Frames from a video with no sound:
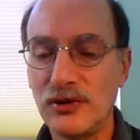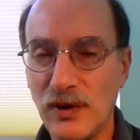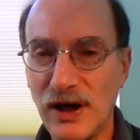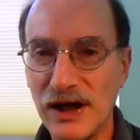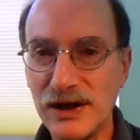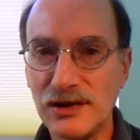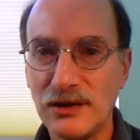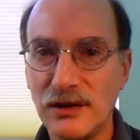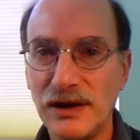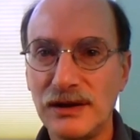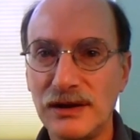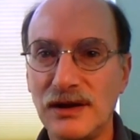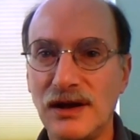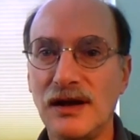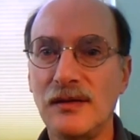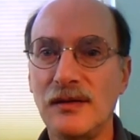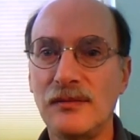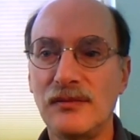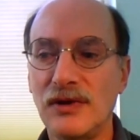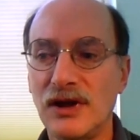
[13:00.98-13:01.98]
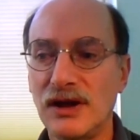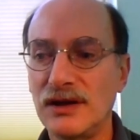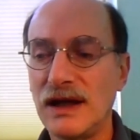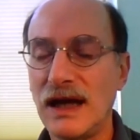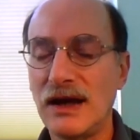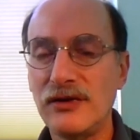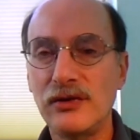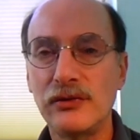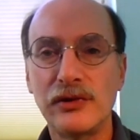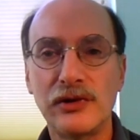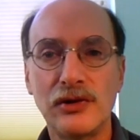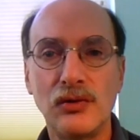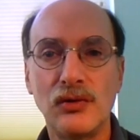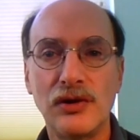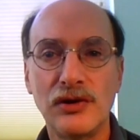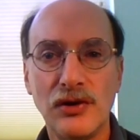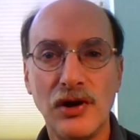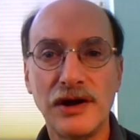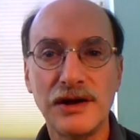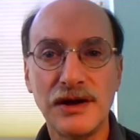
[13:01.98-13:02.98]
you isolate them, and now you
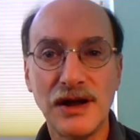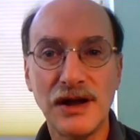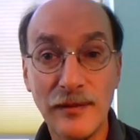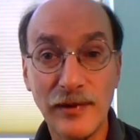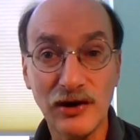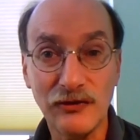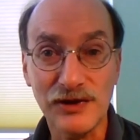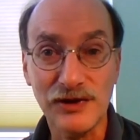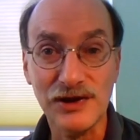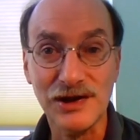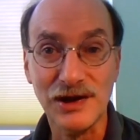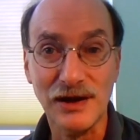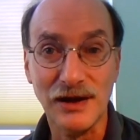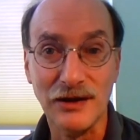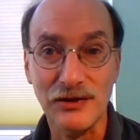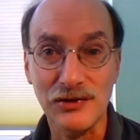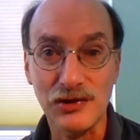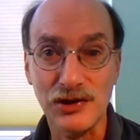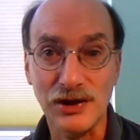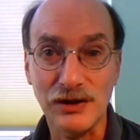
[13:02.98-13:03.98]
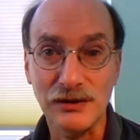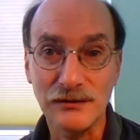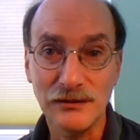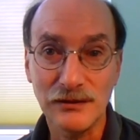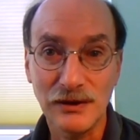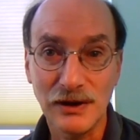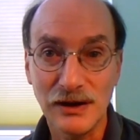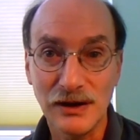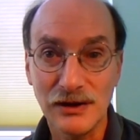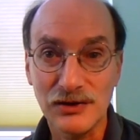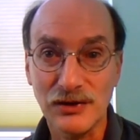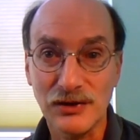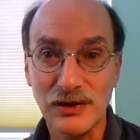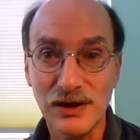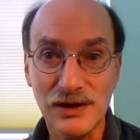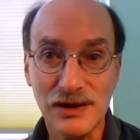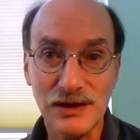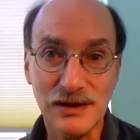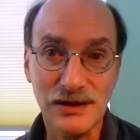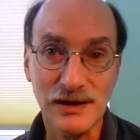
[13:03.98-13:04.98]
record autonomic physiology. So
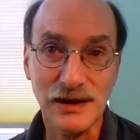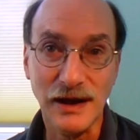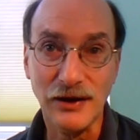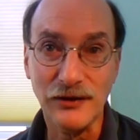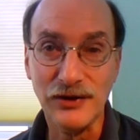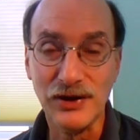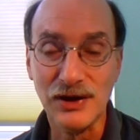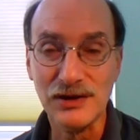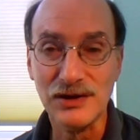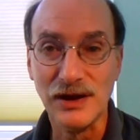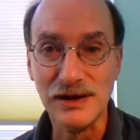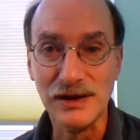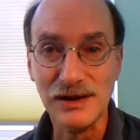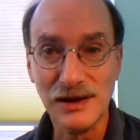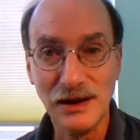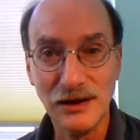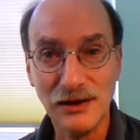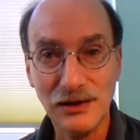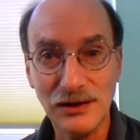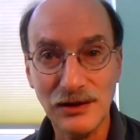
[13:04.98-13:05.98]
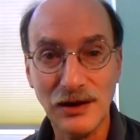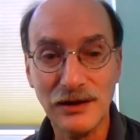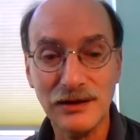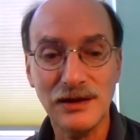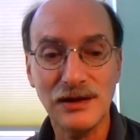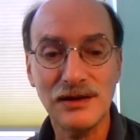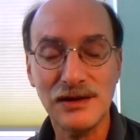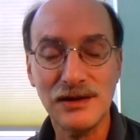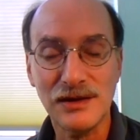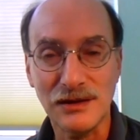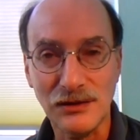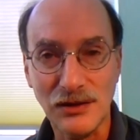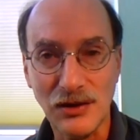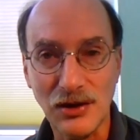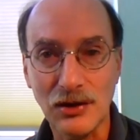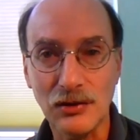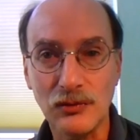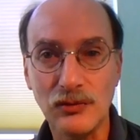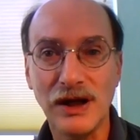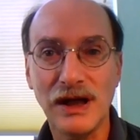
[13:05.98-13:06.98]
this is now things like skin conductance and
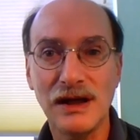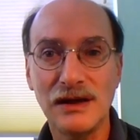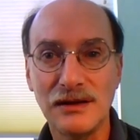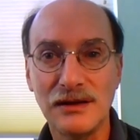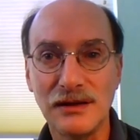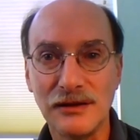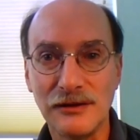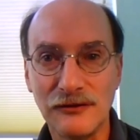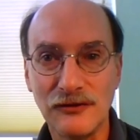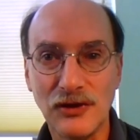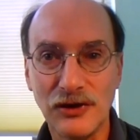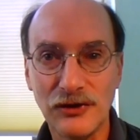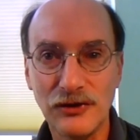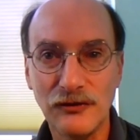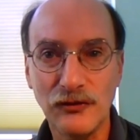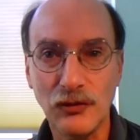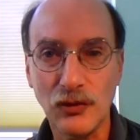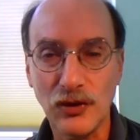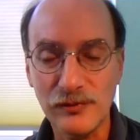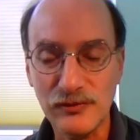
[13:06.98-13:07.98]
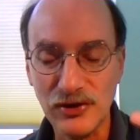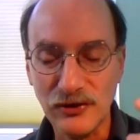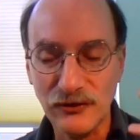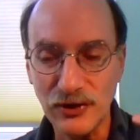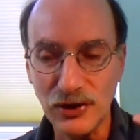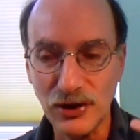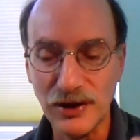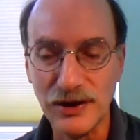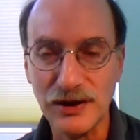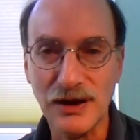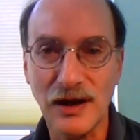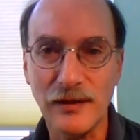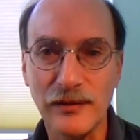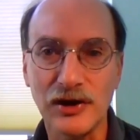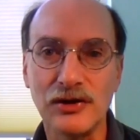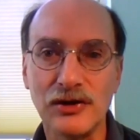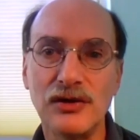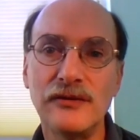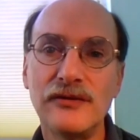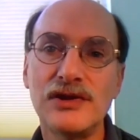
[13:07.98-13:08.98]
heart rate and other forms of the
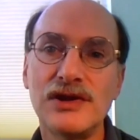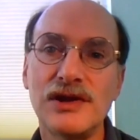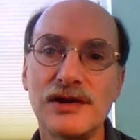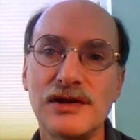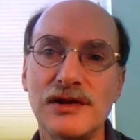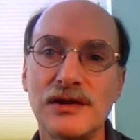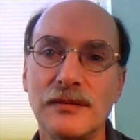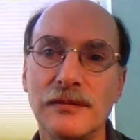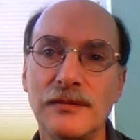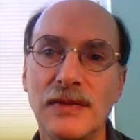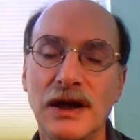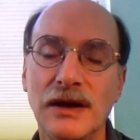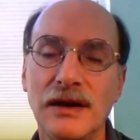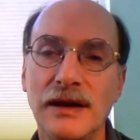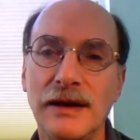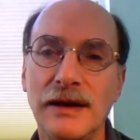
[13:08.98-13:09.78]
autonomic nervous system.